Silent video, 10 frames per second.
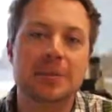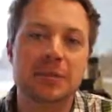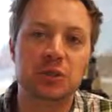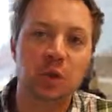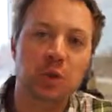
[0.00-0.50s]

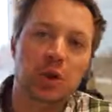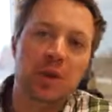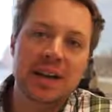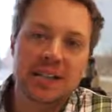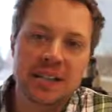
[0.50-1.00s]
So the
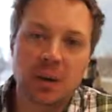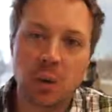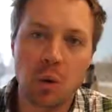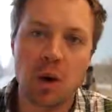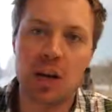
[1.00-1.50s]
biggest thing we're
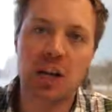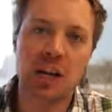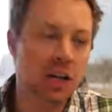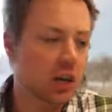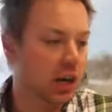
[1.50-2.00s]
working
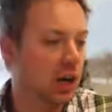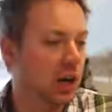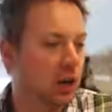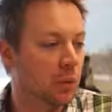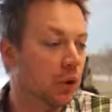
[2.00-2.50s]
on
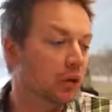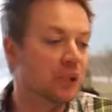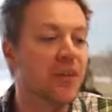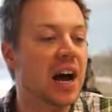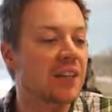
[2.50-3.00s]
are, well, really
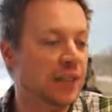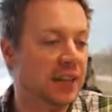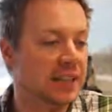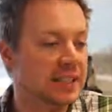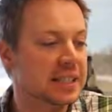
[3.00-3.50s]
5
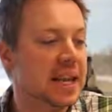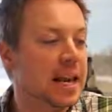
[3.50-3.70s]
things.